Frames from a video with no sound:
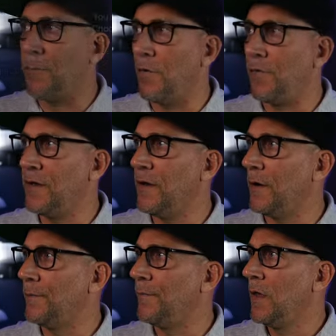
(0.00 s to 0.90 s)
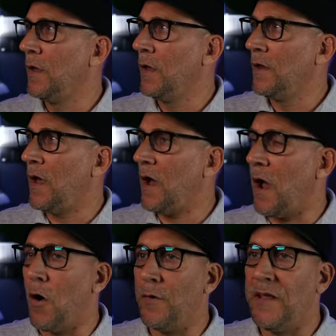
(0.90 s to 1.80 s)
up over here. Now
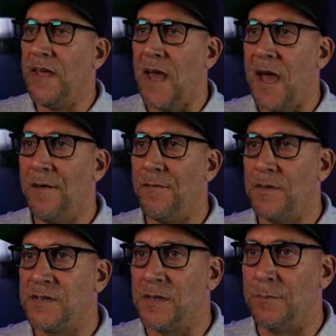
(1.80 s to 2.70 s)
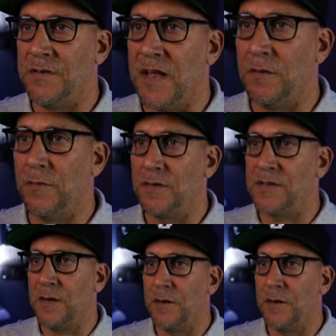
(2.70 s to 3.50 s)
I already have some downloads